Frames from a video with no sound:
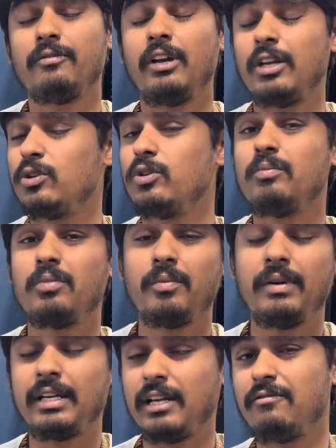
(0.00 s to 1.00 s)
where you
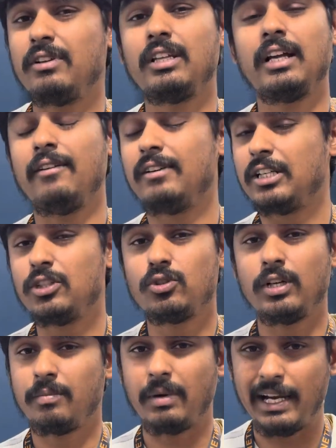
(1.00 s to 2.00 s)
implement, everything I will teach you
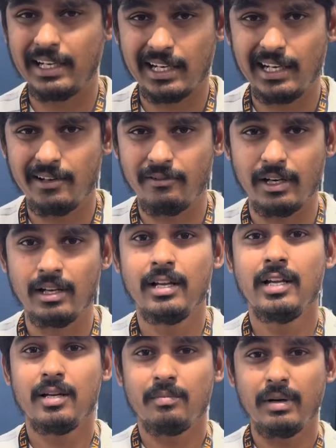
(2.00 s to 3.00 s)
at practical level.
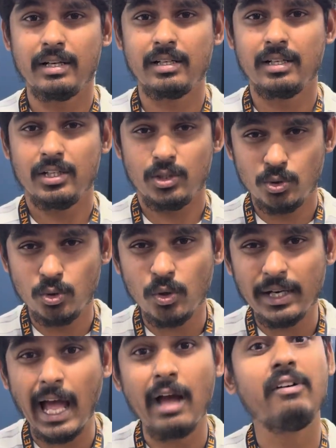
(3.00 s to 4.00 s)
But you don't
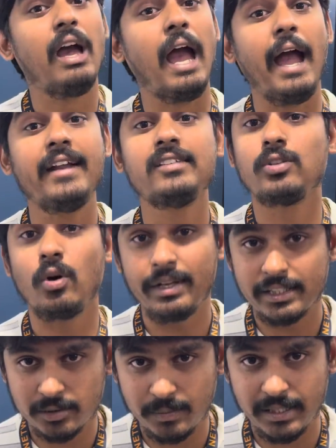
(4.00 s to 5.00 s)
have hands-on
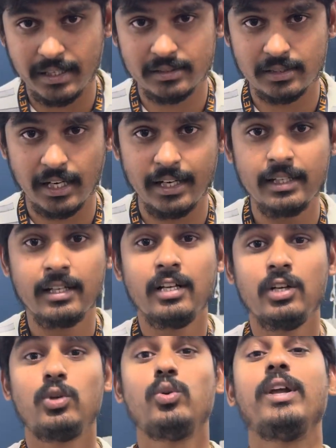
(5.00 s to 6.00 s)
experience, right?
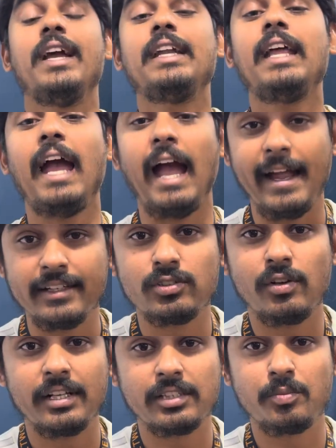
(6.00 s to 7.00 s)
To get a hands-on
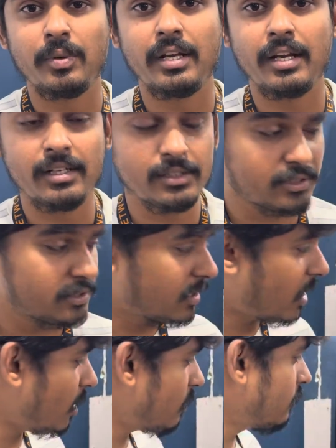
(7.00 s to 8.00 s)
experience,
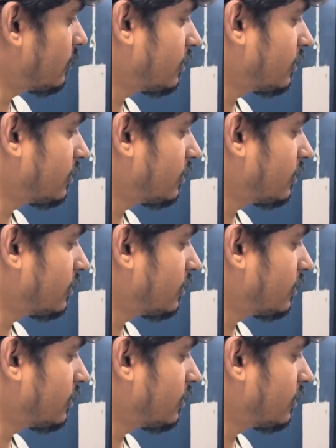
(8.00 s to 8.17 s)
now